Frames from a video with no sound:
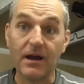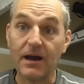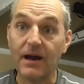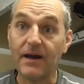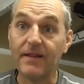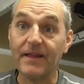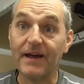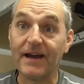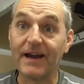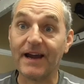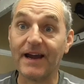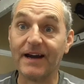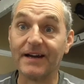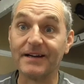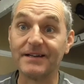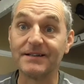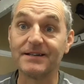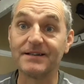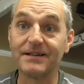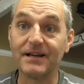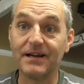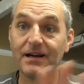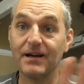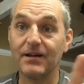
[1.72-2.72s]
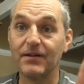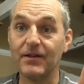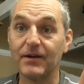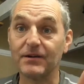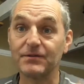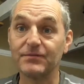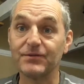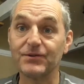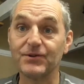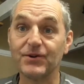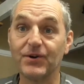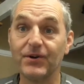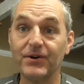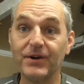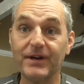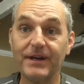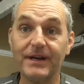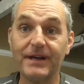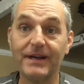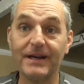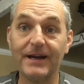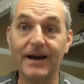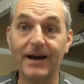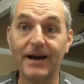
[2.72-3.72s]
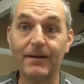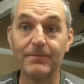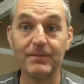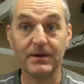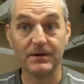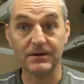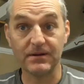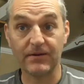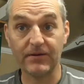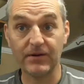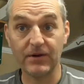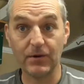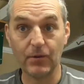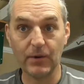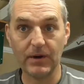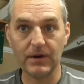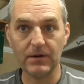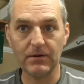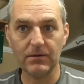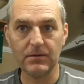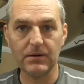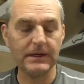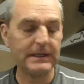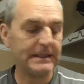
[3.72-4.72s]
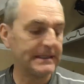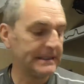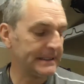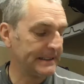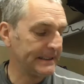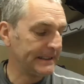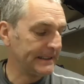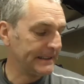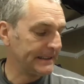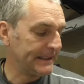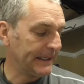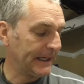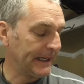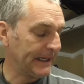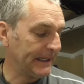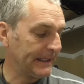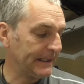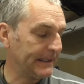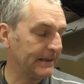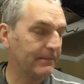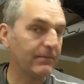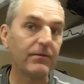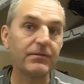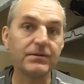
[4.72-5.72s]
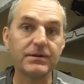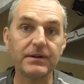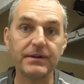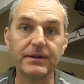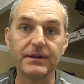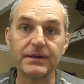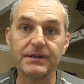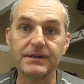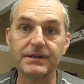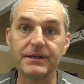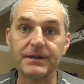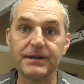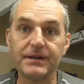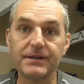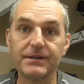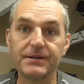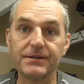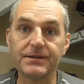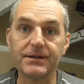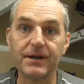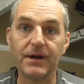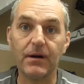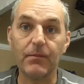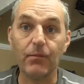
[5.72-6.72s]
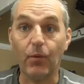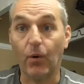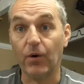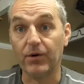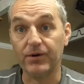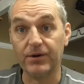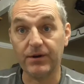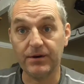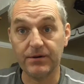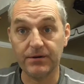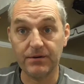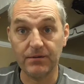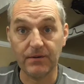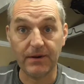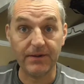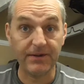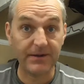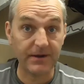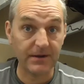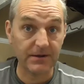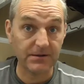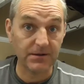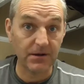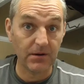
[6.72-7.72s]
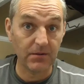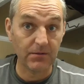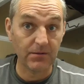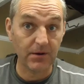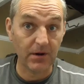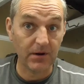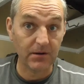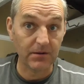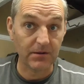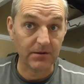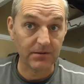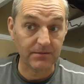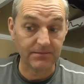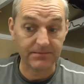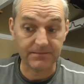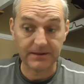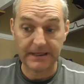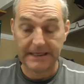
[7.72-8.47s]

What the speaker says: Hi there guys, thanks for joining, thanks for having a quick look. Obviously this is what do you do when things go wrong?